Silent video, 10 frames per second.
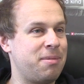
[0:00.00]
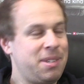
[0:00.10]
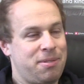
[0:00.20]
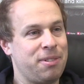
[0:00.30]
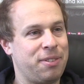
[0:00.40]
we
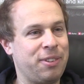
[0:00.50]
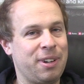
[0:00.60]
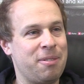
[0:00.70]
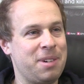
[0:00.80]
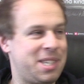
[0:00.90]
truthfully
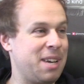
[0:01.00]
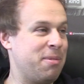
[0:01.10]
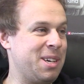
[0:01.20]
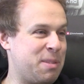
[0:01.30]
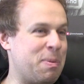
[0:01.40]
always said
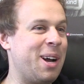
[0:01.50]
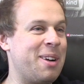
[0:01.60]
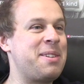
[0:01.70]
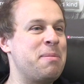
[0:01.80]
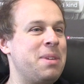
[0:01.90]
we
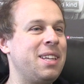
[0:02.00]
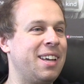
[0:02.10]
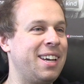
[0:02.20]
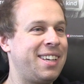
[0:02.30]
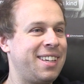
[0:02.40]
aspired to be
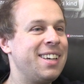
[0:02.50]
like,